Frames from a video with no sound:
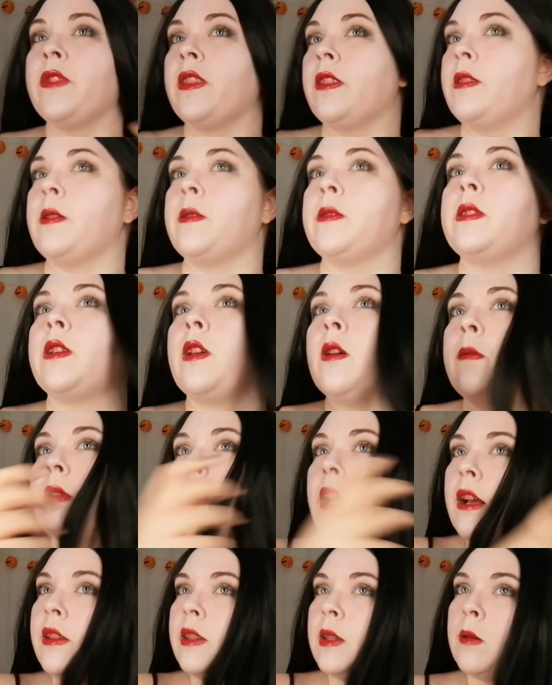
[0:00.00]
so obviously
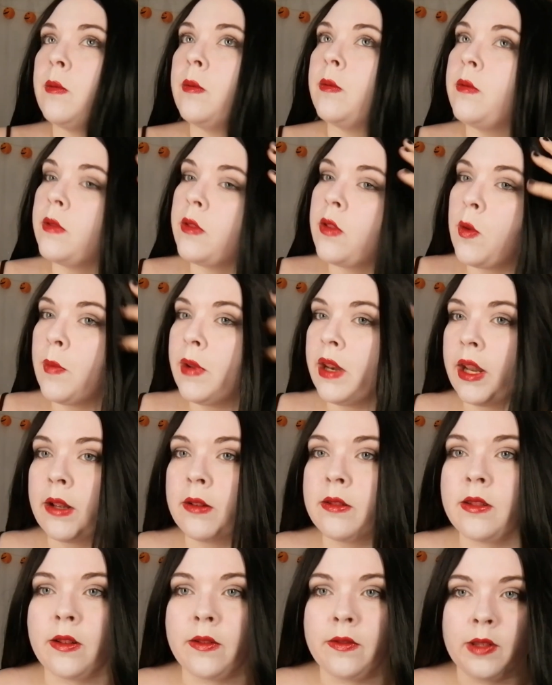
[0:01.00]
coming out
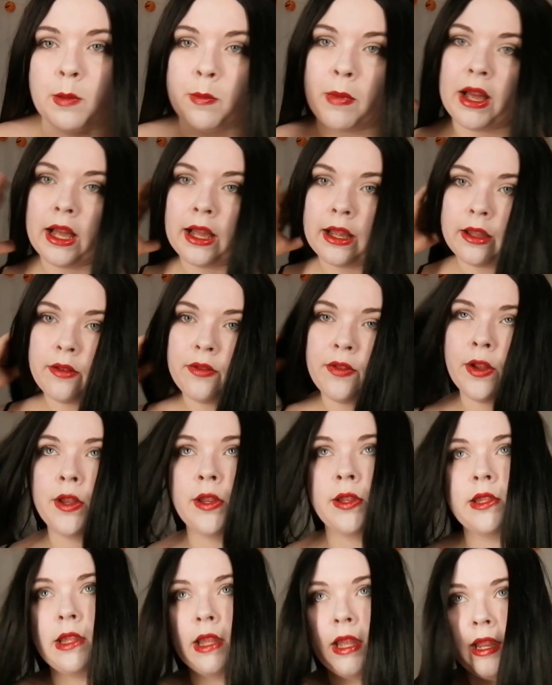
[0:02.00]
of the bag
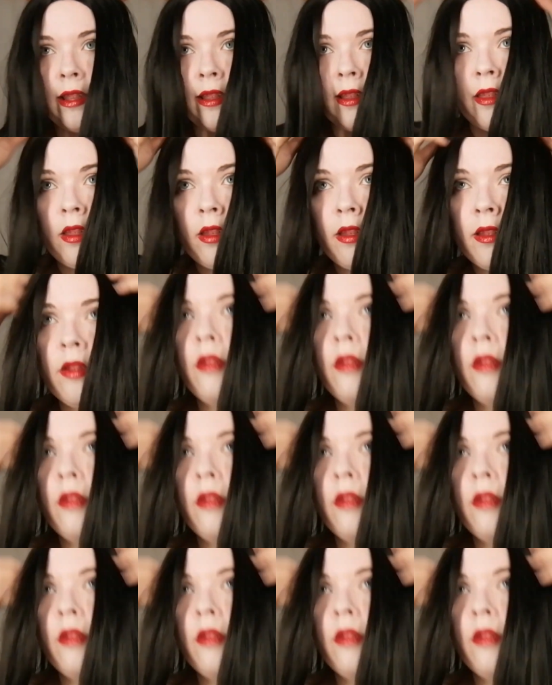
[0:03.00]
first thing